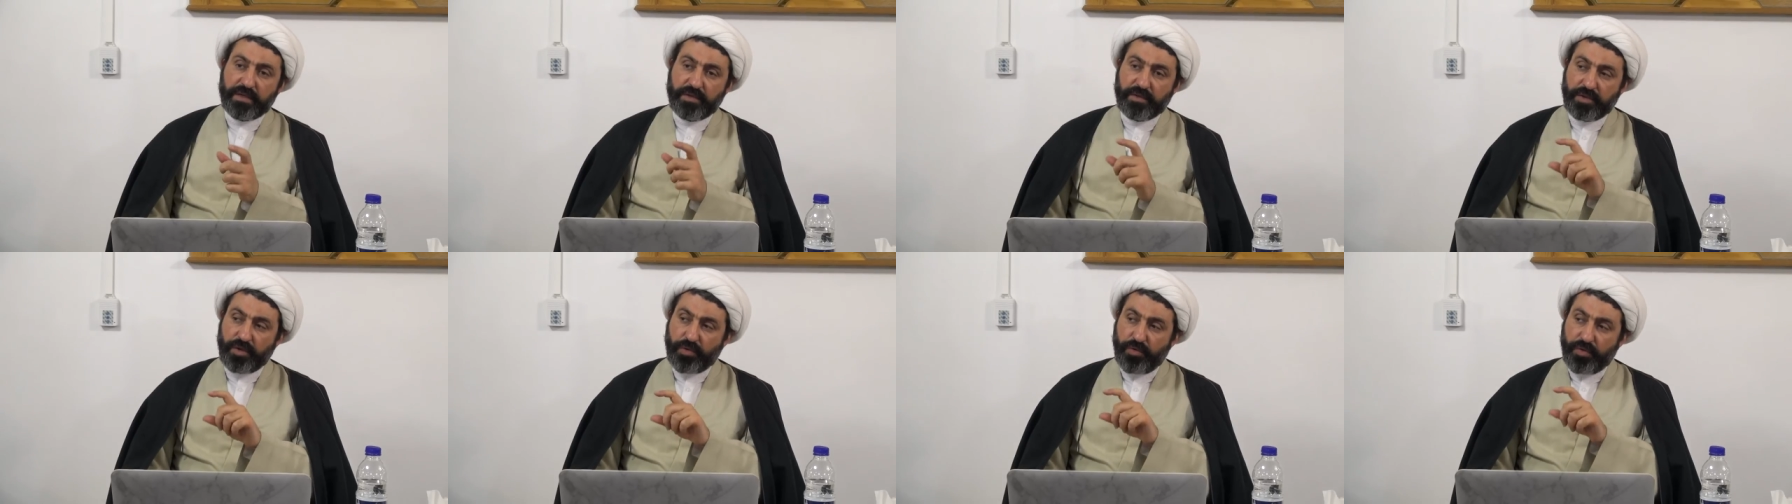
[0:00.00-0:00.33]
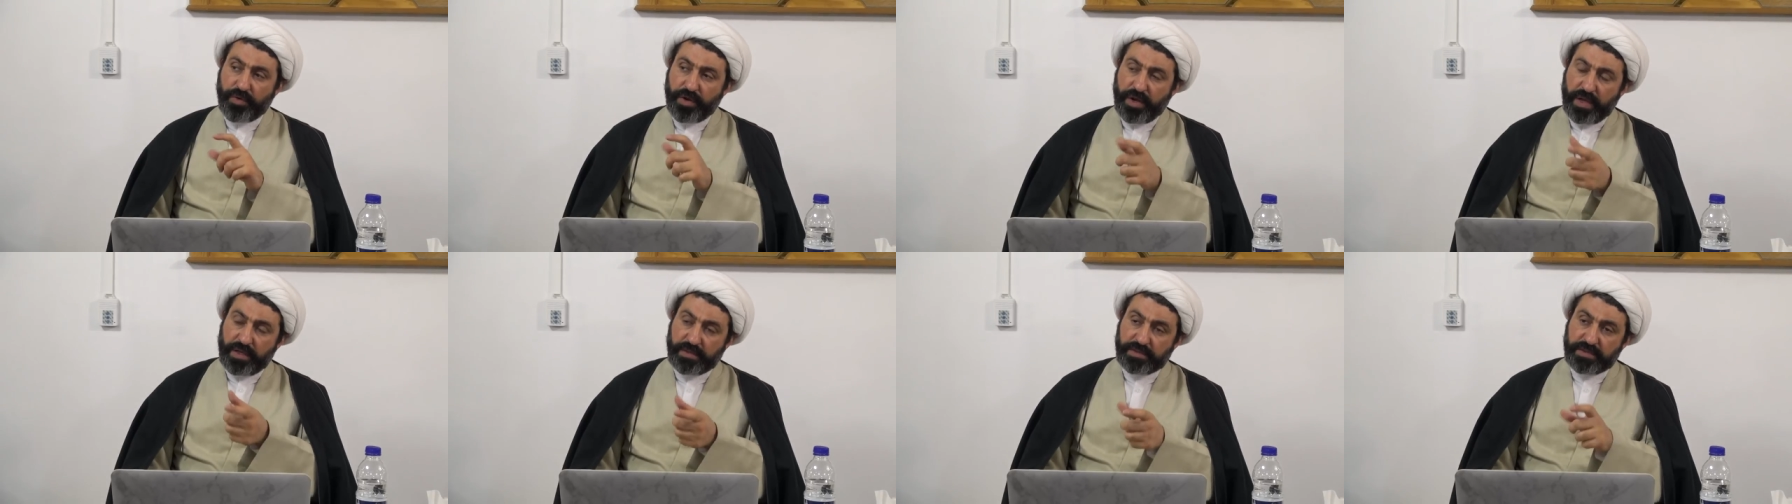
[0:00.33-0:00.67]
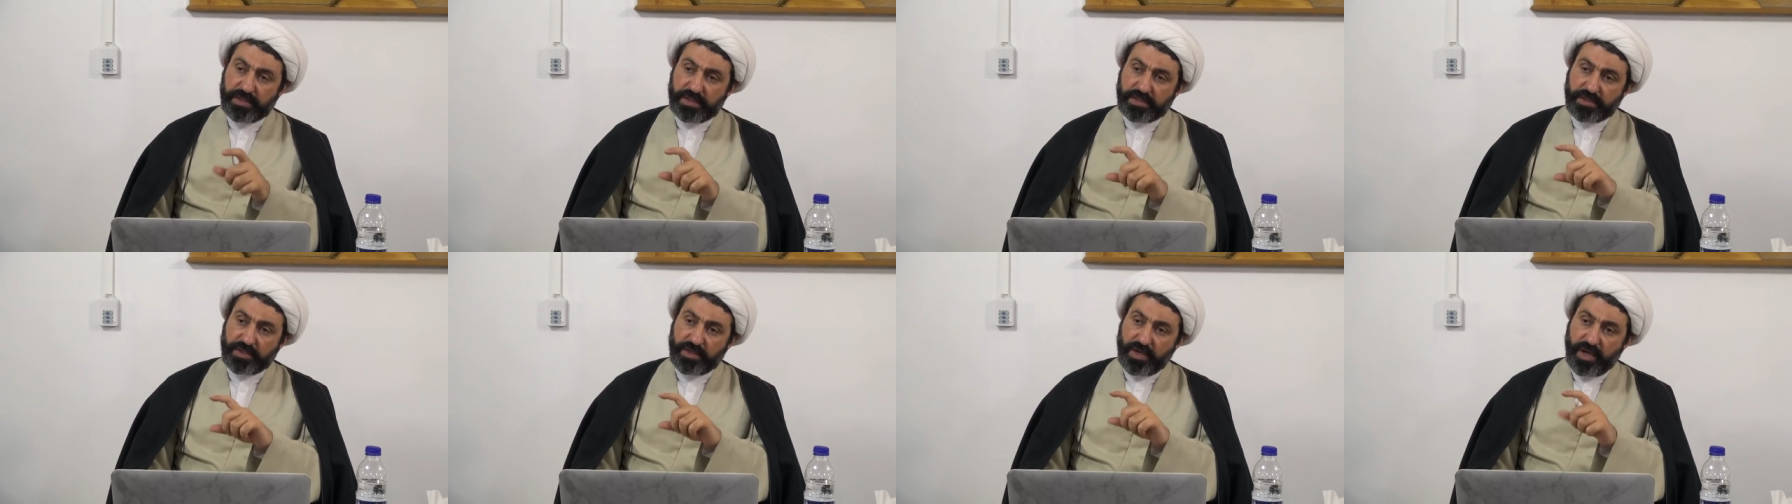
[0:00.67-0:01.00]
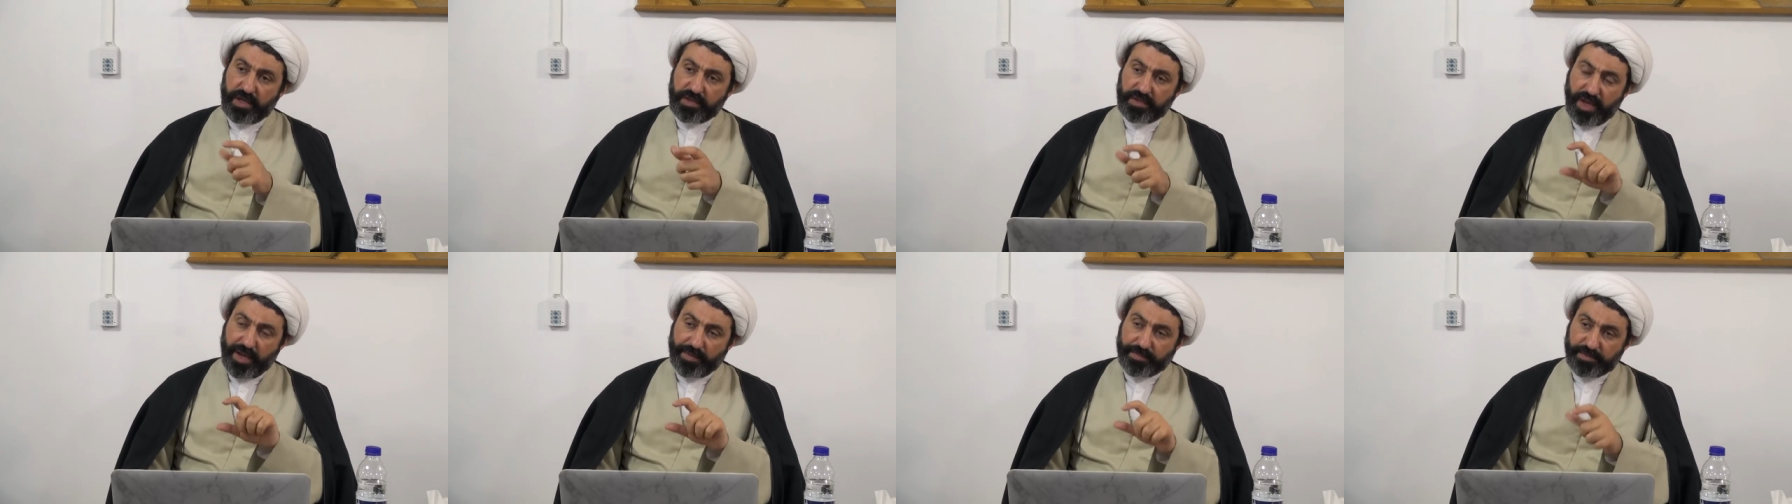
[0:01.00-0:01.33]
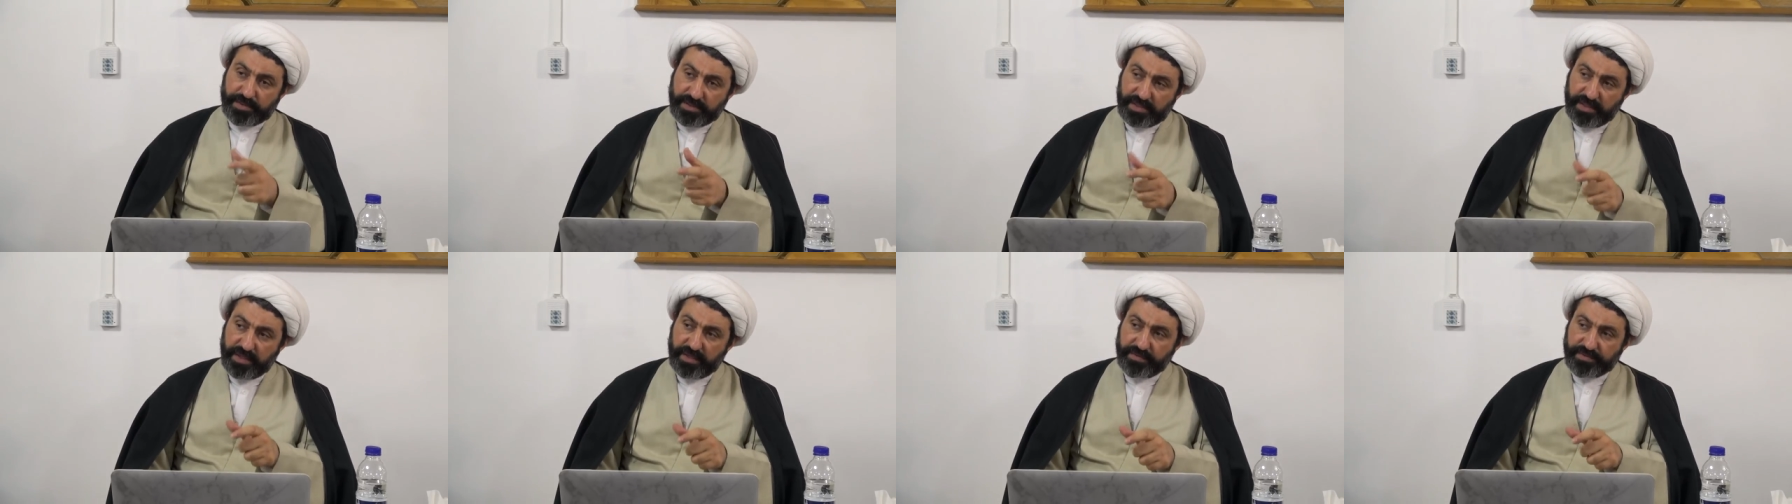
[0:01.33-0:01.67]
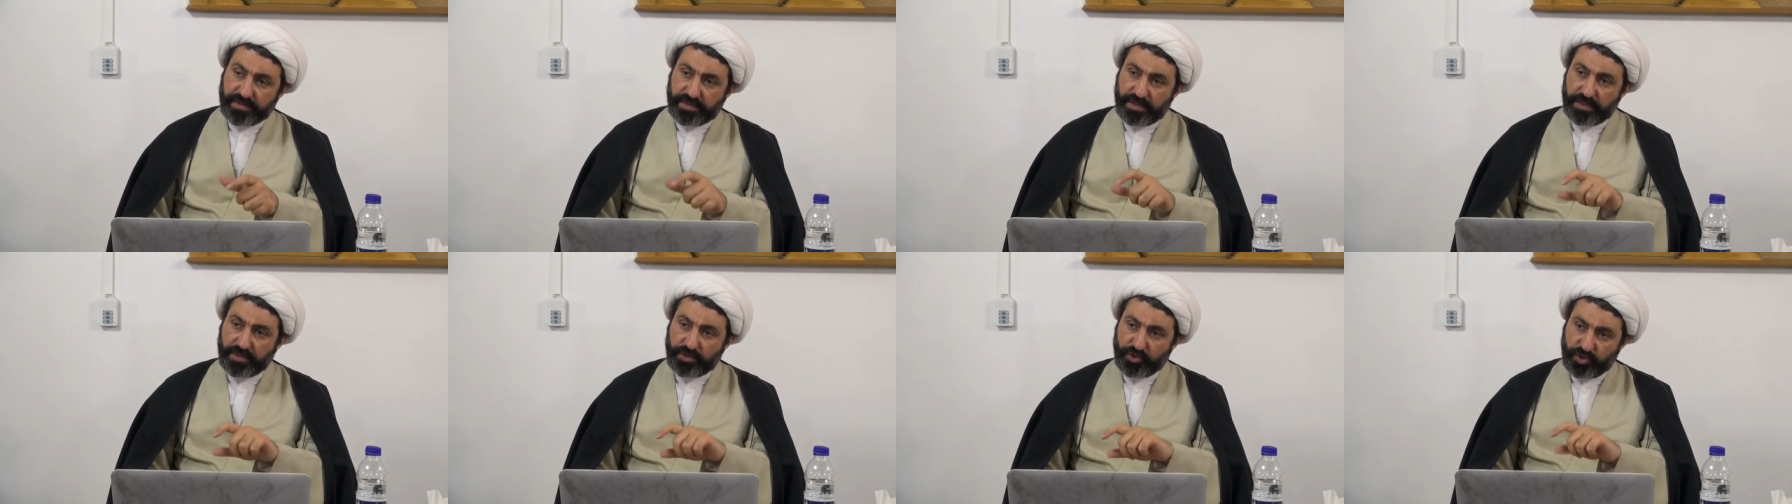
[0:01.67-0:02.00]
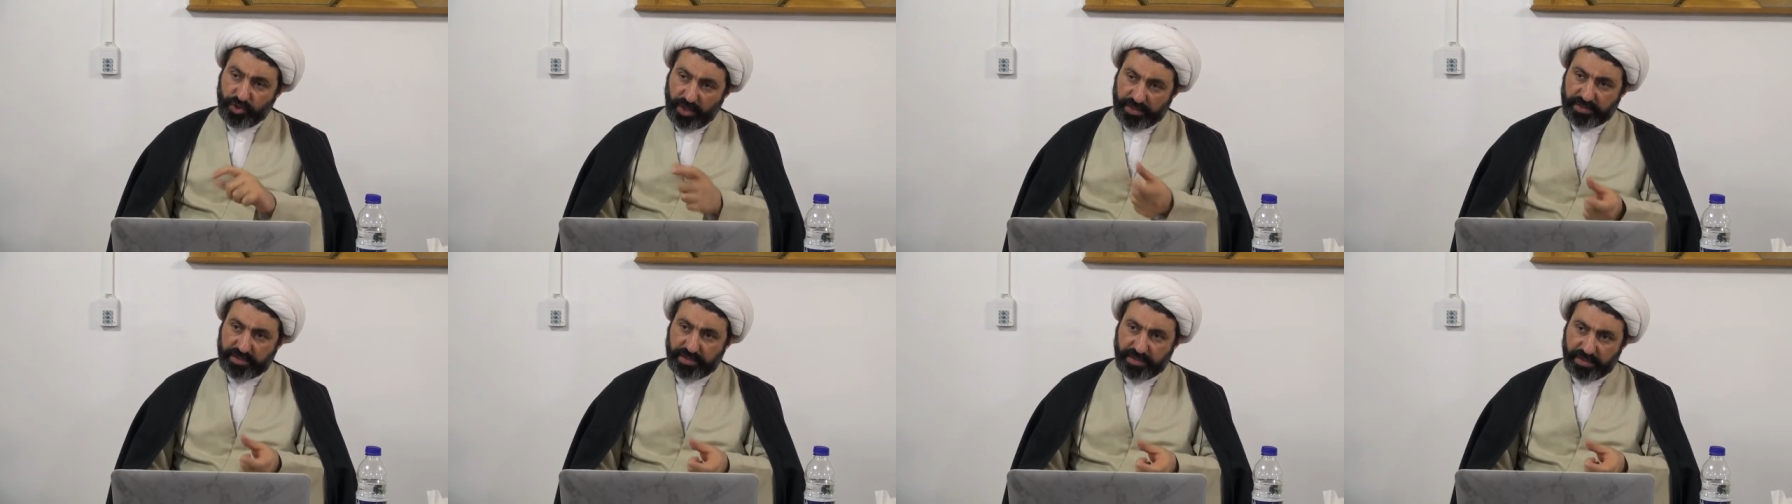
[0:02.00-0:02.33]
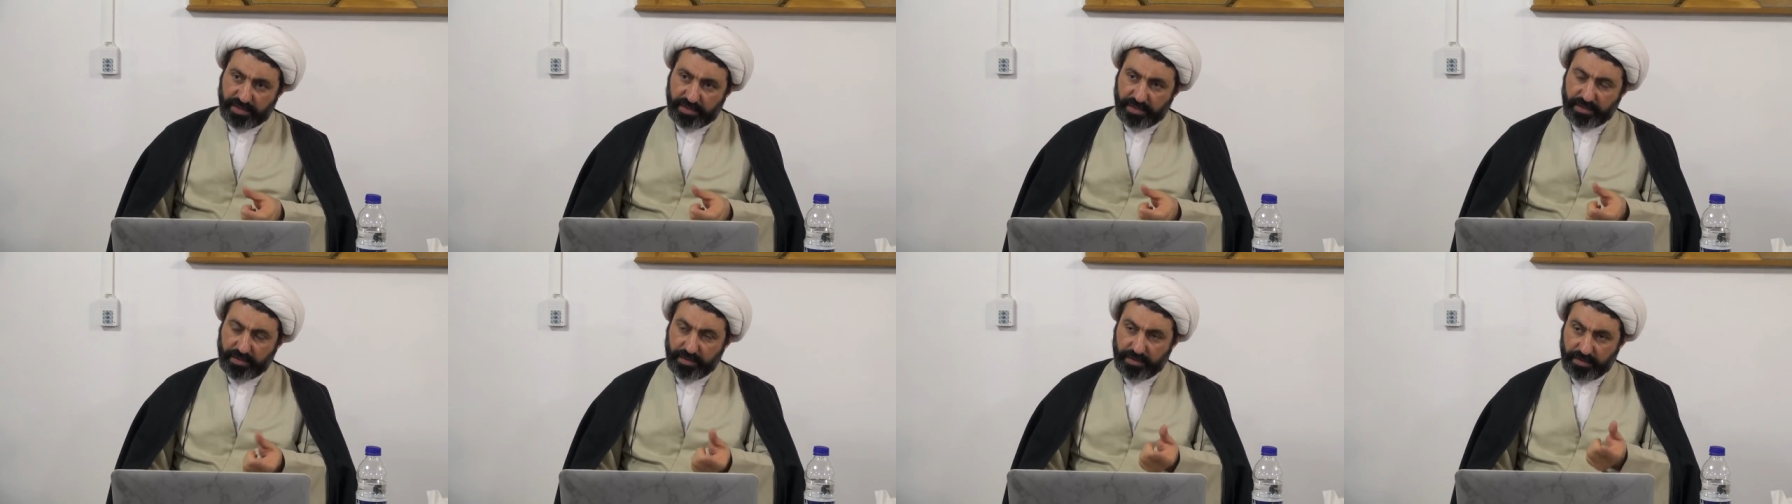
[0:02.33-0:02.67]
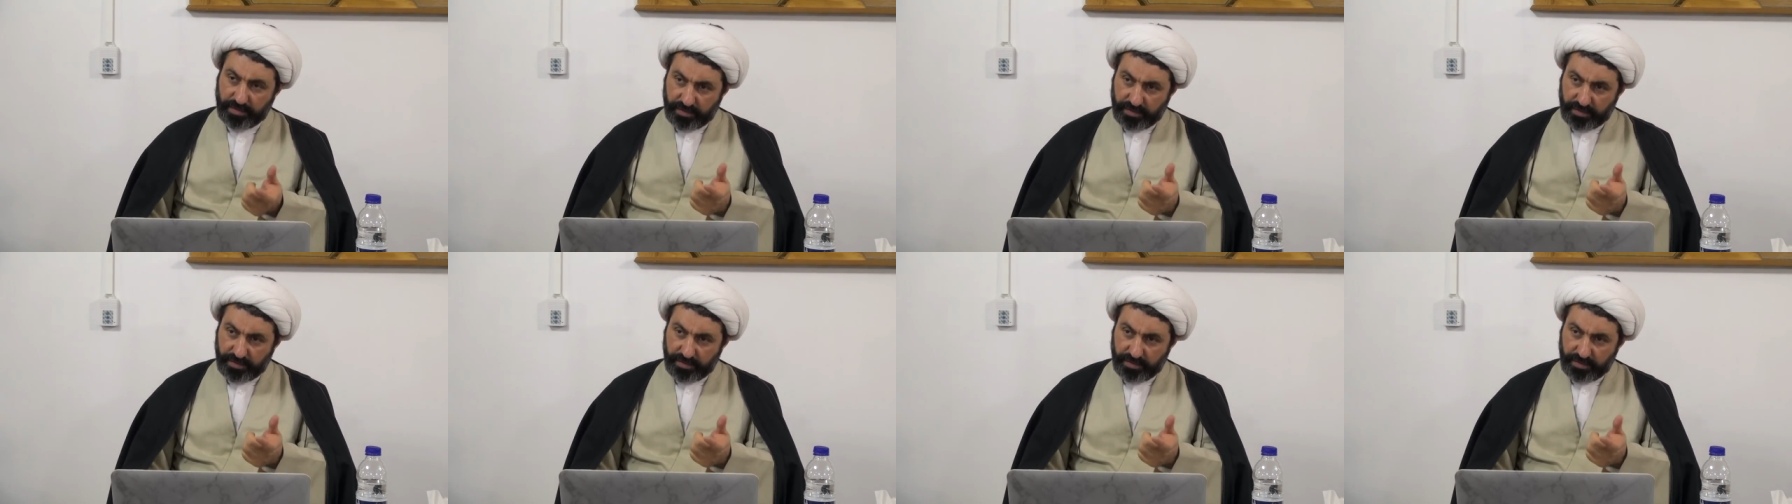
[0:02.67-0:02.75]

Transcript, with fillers: the Quran says God observes justice.